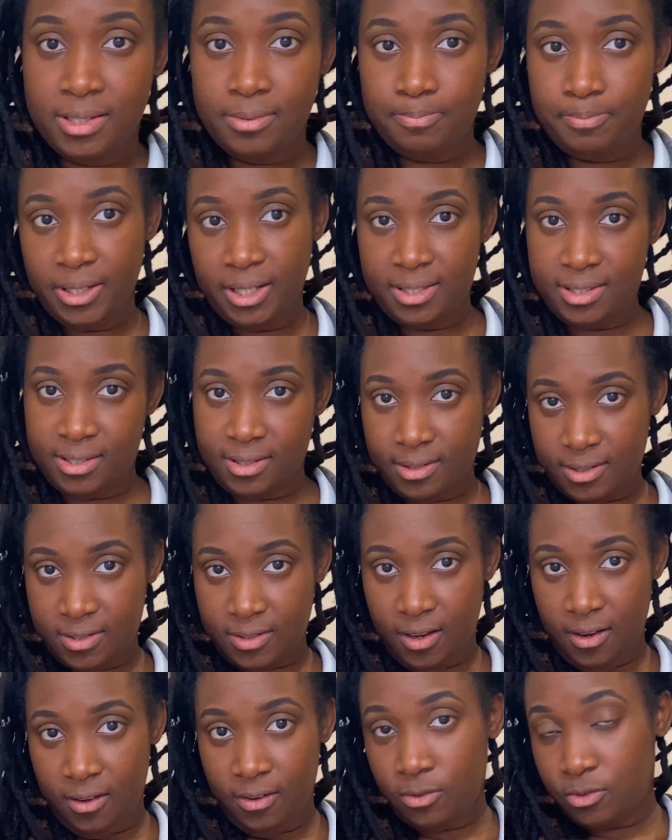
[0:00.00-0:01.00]
persons
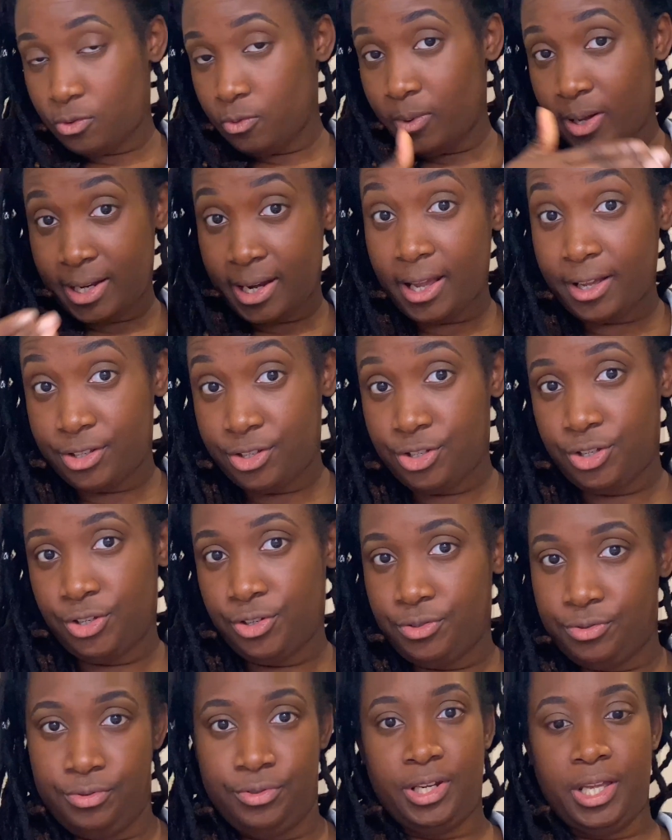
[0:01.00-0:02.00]
who are next to you
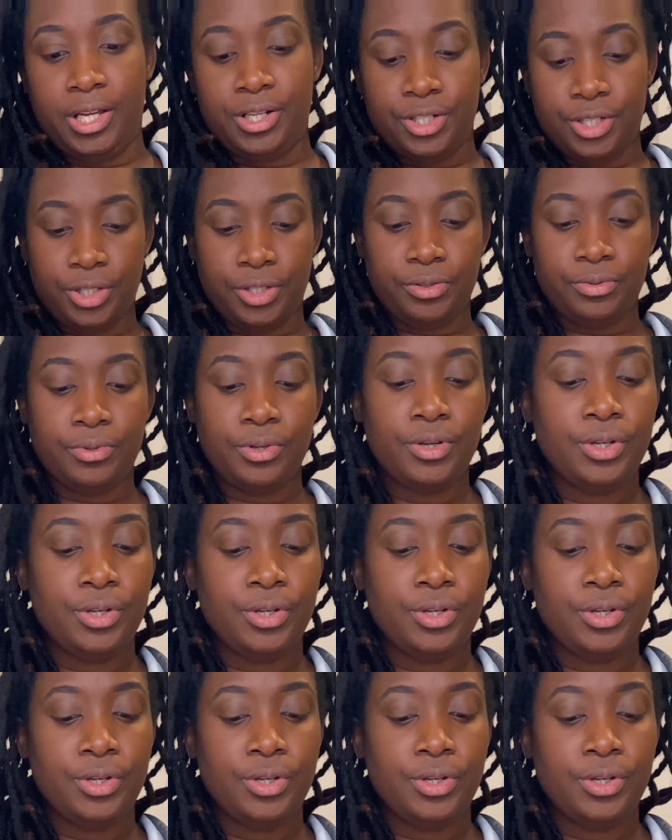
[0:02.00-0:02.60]
or near to you.